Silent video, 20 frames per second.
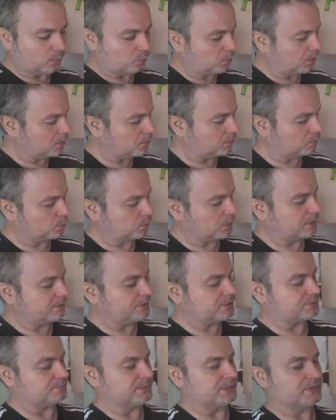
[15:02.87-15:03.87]
what
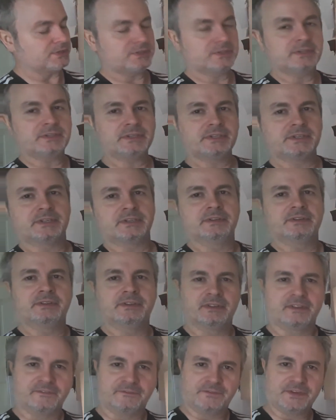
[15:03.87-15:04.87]
worries me is not
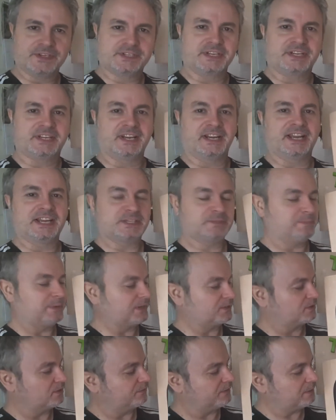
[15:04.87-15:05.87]
the physical
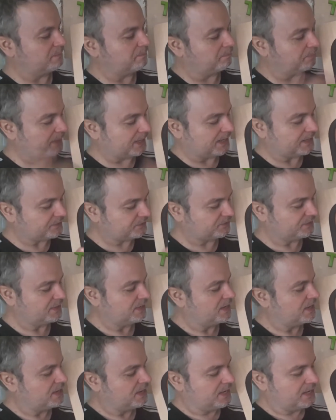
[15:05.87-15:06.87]
aspect of it, but
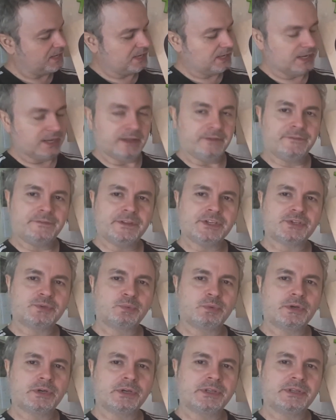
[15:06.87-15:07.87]
if this
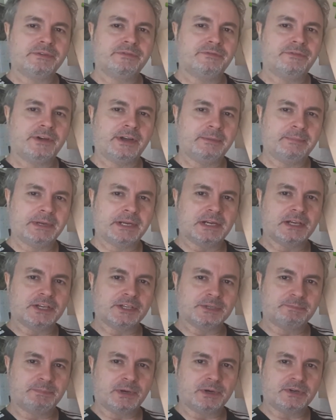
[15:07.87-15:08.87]
were the
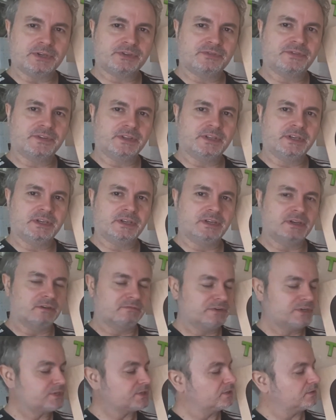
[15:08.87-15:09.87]
fiberglass box for the
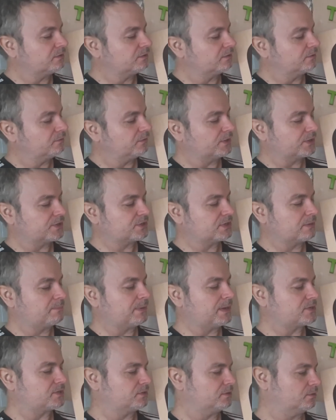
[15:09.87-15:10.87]
original flux
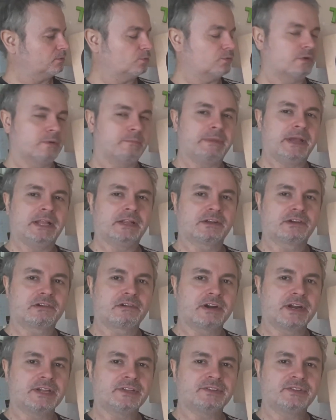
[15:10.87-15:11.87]
capacitor or a metal
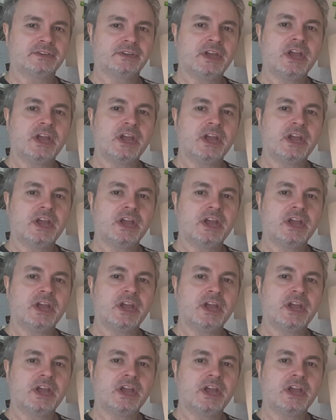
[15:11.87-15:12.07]
crate,